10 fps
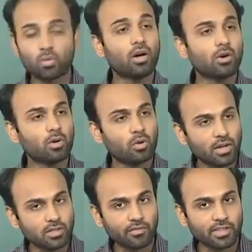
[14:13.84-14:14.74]
to 1 or
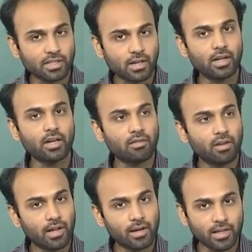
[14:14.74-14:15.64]
twice of SNR in a
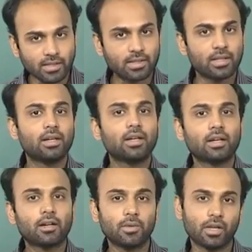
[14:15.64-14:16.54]
wireless
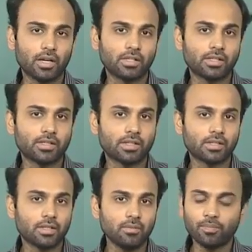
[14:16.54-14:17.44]
communication
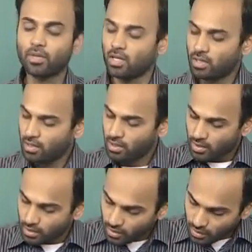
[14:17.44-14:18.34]
system.
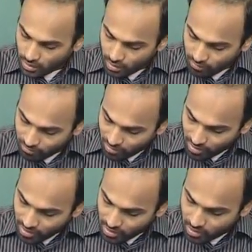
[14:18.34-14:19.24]
In a
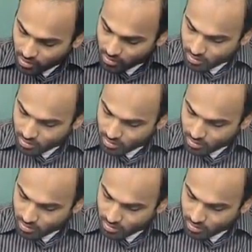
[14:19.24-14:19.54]
wired